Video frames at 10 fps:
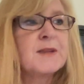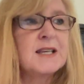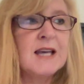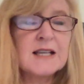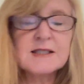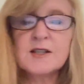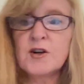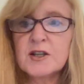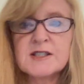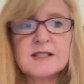Yes, the
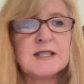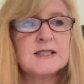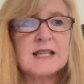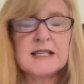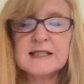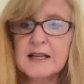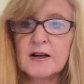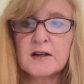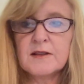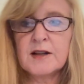narcissist has
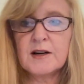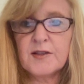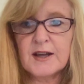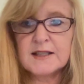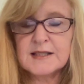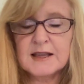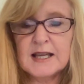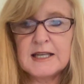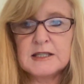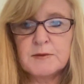their things that
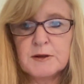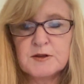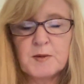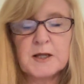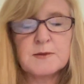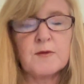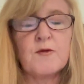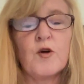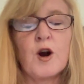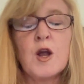they need to be responsible
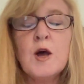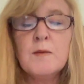for,